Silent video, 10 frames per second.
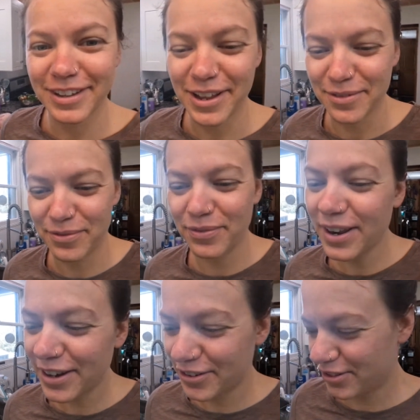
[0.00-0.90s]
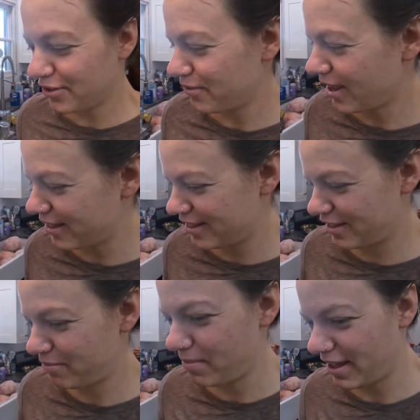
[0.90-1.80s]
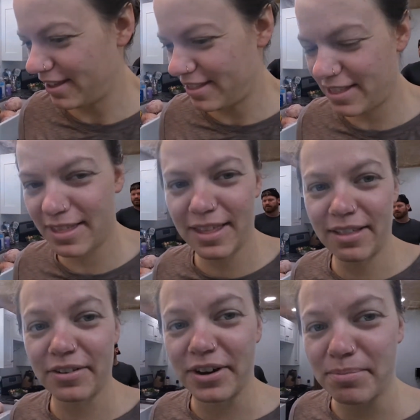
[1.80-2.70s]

And finish the rest of my celery